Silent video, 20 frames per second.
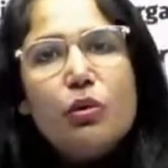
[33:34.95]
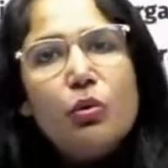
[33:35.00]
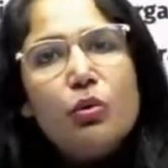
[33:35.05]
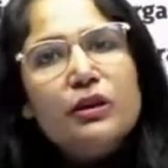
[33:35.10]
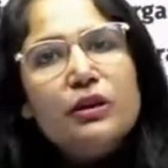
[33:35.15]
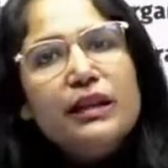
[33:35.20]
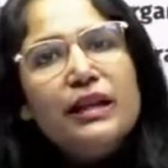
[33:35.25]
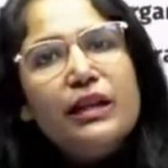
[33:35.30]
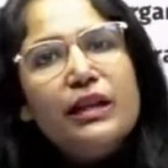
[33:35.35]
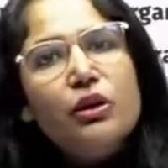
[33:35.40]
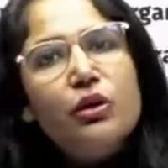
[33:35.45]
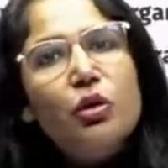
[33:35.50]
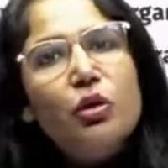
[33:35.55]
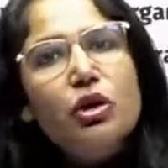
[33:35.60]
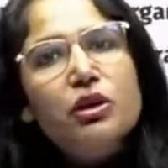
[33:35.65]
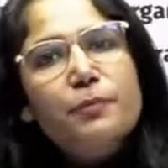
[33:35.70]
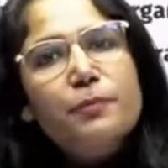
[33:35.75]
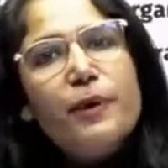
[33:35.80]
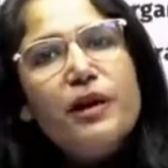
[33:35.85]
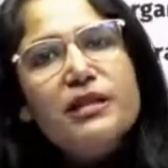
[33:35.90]
only
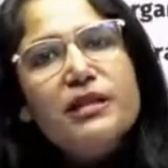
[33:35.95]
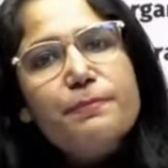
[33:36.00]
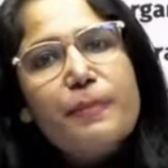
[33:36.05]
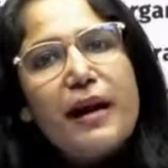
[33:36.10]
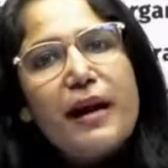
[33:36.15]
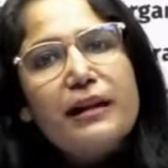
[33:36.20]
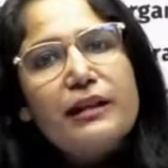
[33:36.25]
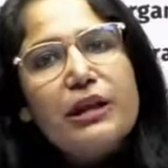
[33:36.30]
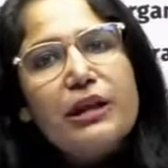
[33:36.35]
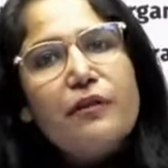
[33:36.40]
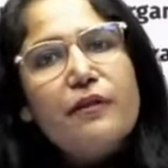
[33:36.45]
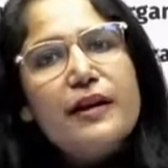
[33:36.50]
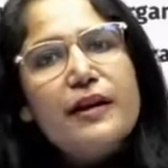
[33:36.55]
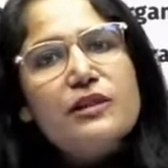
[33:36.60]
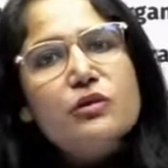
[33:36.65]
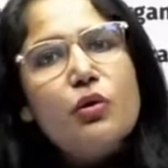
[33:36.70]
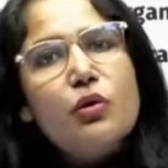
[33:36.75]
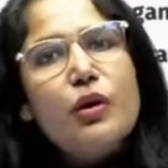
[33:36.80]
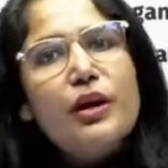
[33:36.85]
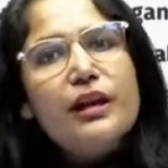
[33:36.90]
growth perspective
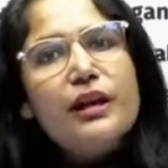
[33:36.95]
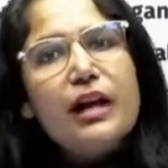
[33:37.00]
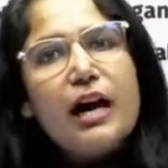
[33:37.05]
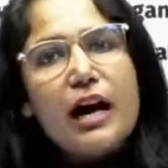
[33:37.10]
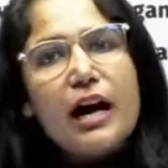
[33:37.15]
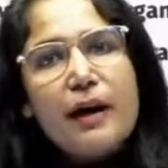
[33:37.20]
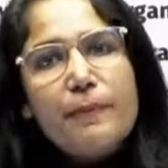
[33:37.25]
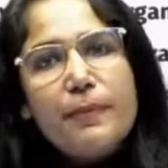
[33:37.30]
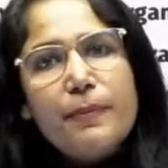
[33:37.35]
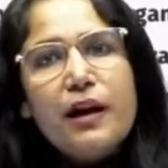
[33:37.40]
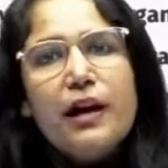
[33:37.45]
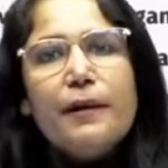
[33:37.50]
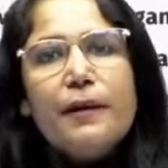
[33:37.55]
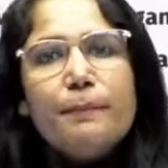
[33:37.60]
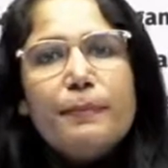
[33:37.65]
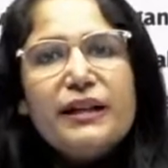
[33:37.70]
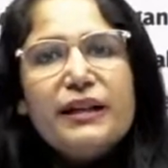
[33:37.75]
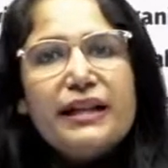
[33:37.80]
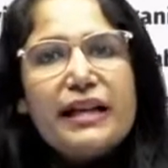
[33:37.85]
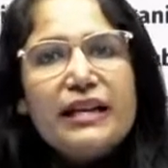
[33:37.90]
is going up,
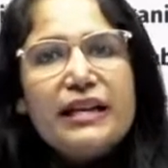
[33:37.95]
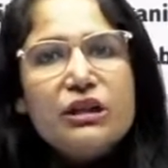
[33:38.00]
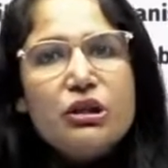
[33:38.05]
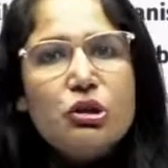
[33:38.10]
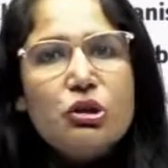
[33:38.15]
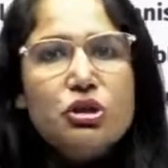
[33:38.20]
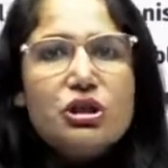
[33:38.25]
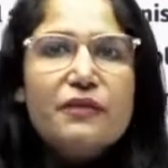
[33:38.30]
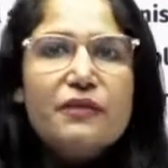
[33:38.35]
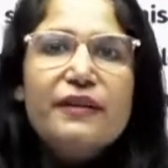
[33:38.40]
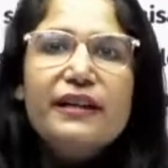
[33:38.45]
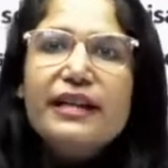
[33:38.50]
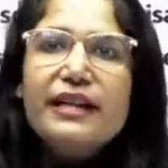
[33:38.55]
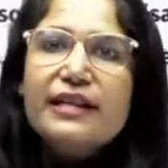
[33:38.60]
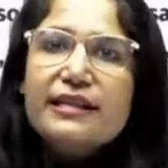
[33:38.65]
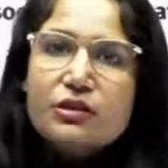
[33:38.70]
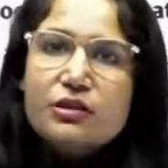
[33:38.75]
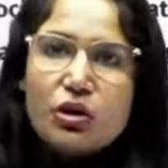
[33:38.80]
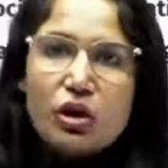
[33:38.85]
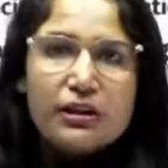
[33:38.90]
but
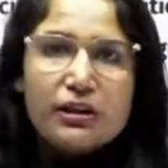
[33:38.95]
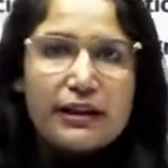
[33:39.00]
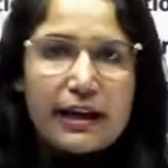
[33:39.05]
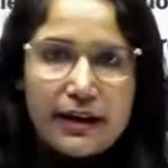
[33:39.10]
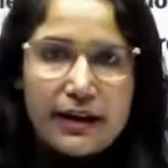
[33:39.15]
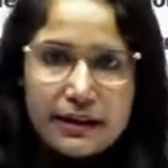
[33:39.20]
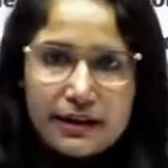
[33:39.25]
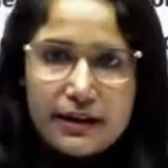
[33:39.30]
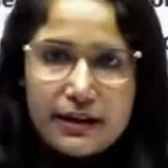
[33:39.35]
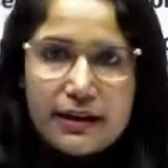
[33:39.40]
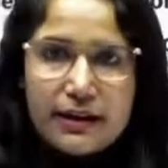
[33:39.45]
inclusivity is not there.